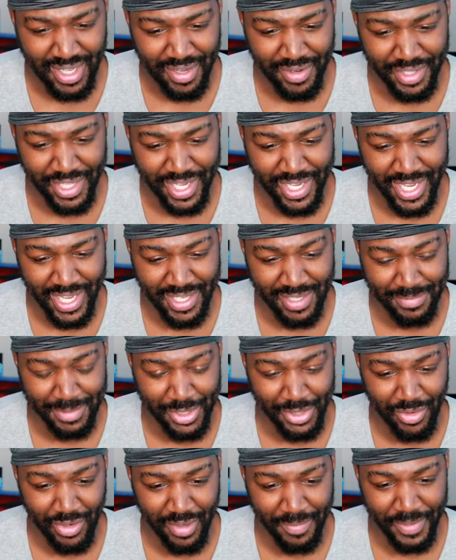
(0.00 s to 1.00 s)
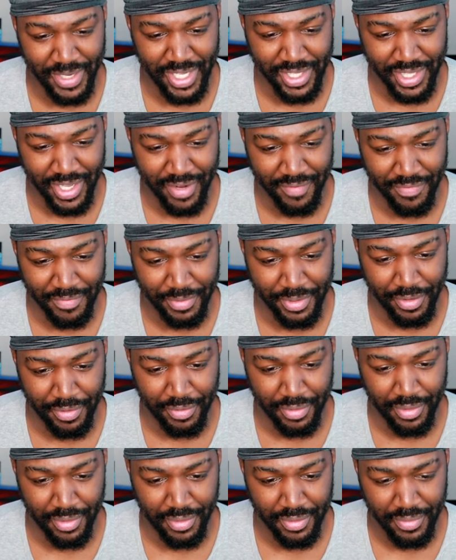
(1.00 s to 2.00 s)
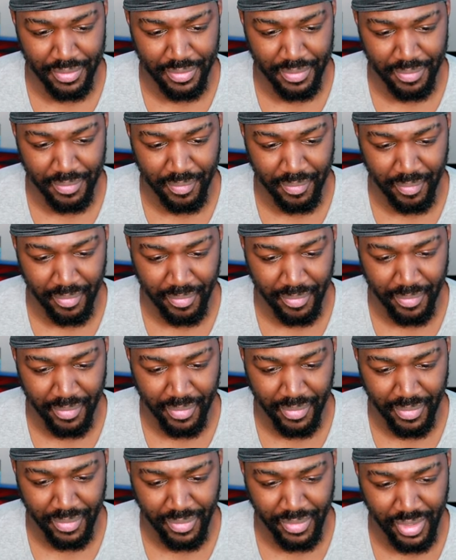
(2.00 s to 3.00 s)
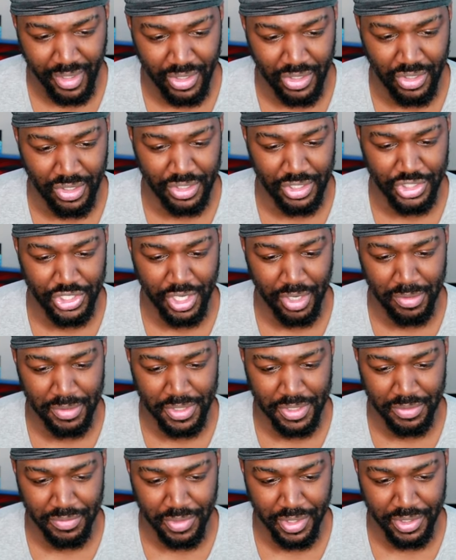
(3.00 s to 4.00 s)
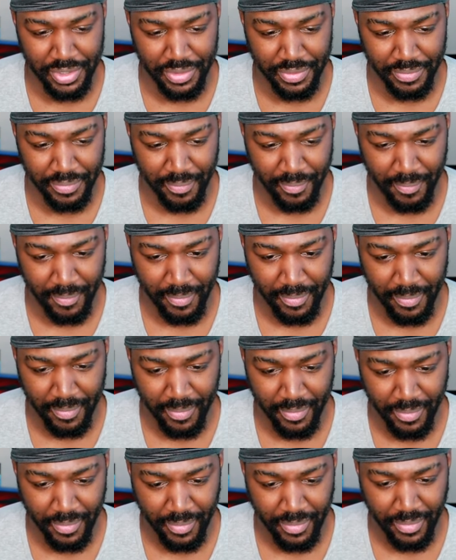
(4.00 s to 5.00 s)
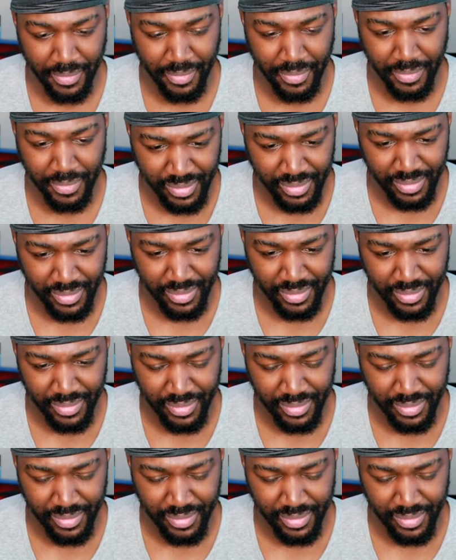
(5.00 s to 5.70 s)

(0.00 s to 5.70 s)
Oh, they can't absorb anything from you. You're the chosen one. Hmm.